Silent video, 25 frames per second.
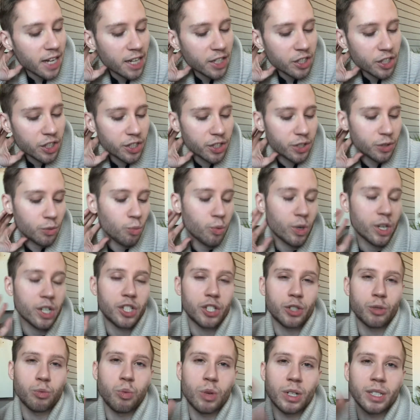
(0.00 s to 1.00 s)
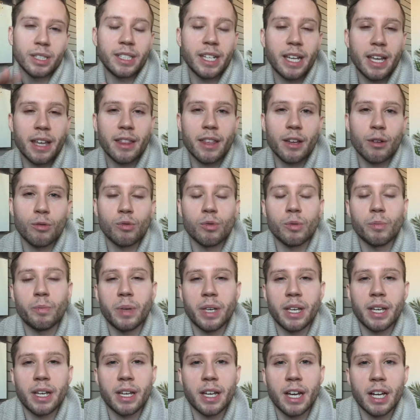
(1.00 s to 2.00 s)
I just wish one day there will
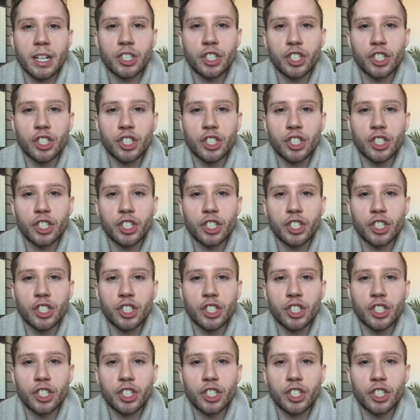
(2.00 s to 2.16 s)
be a